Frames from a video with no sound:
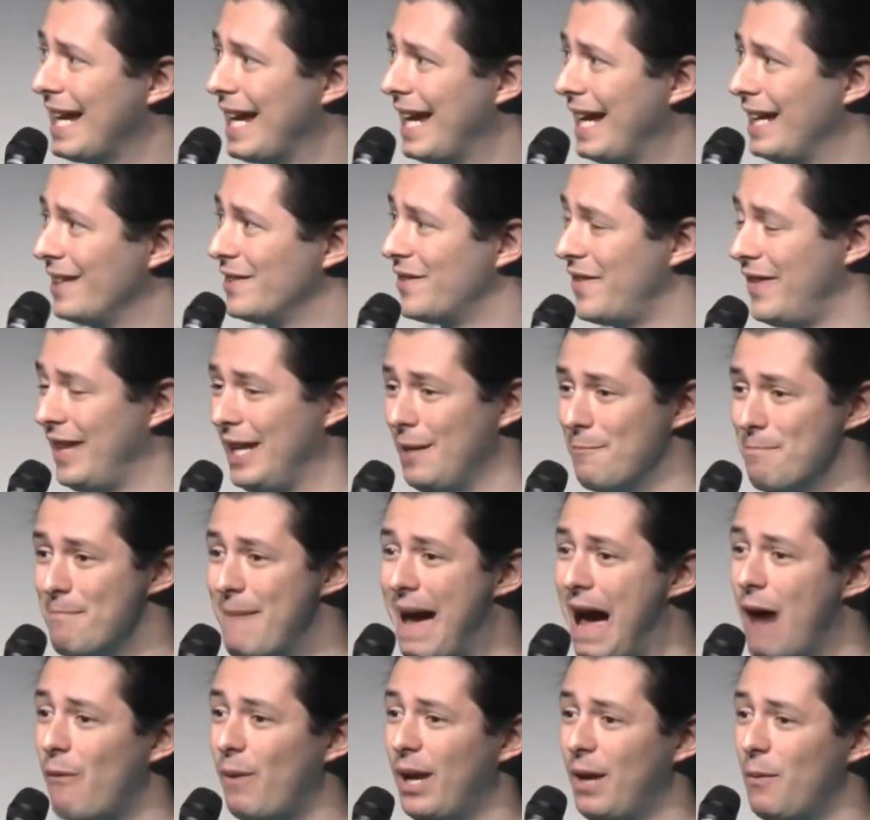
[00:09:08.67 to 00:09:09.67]
It's the
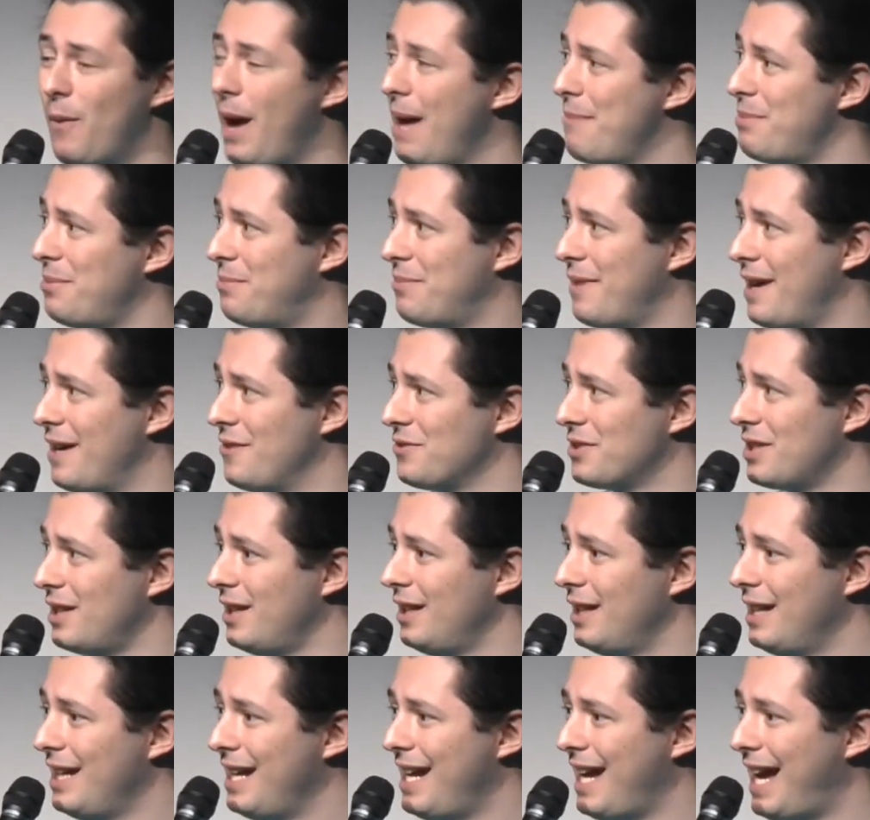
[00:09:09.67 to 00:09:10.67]
Maui WAP browser,
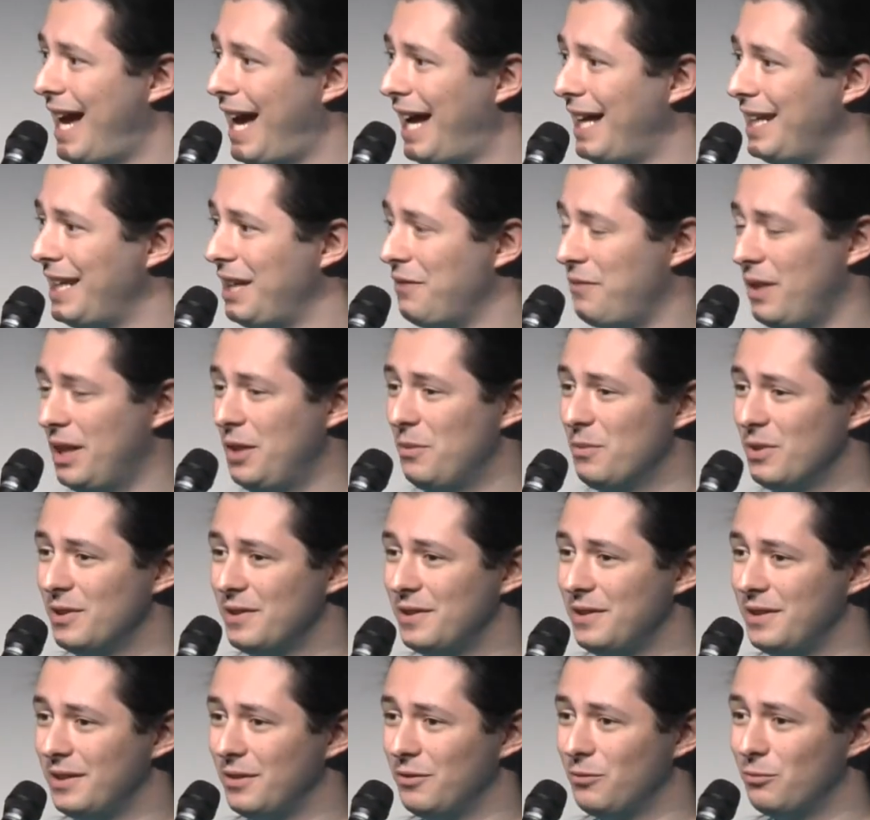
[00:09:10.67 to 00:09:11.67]
and if
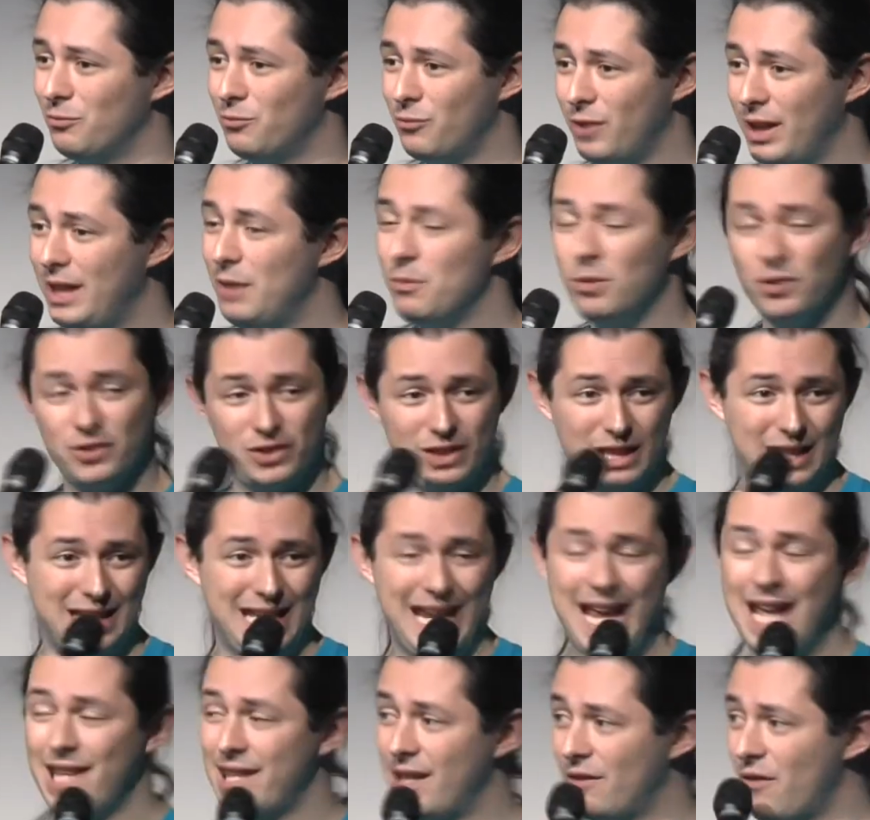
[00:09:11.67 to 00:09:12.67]
anyone really wants to
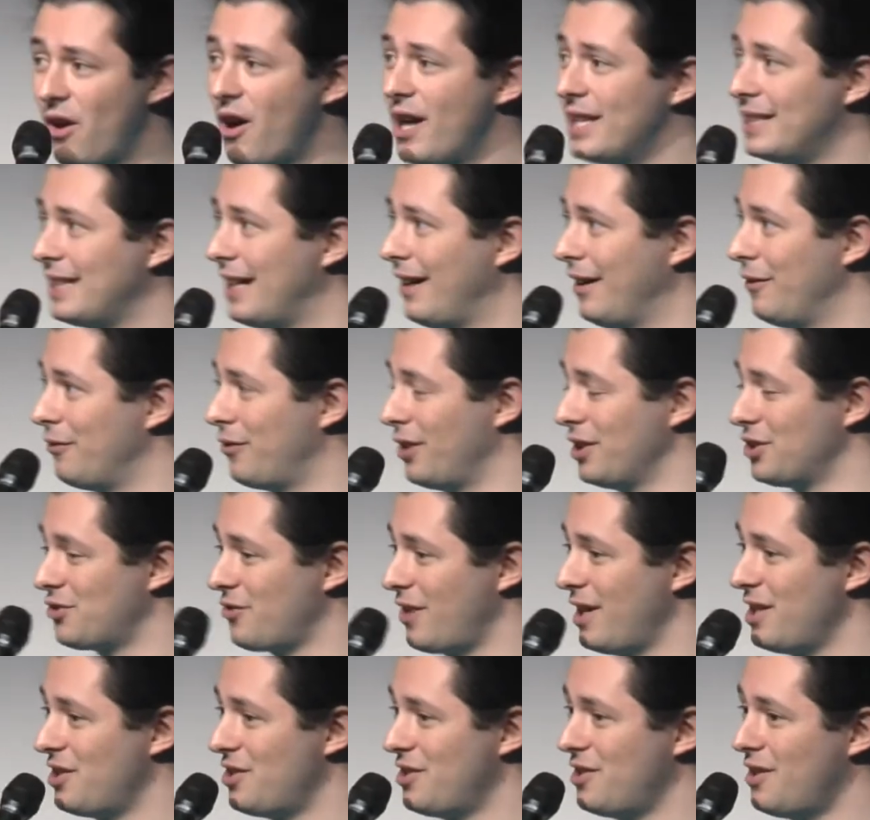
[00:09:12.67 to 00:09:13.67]
tear their eyes out in
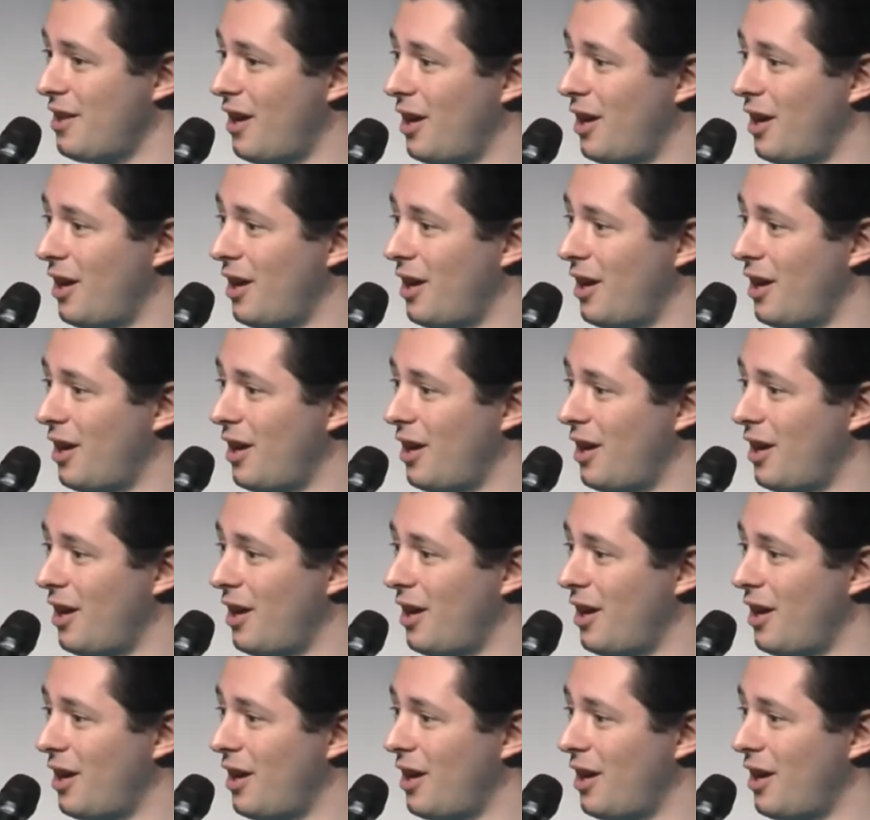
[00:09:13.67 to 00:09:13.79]
frustration,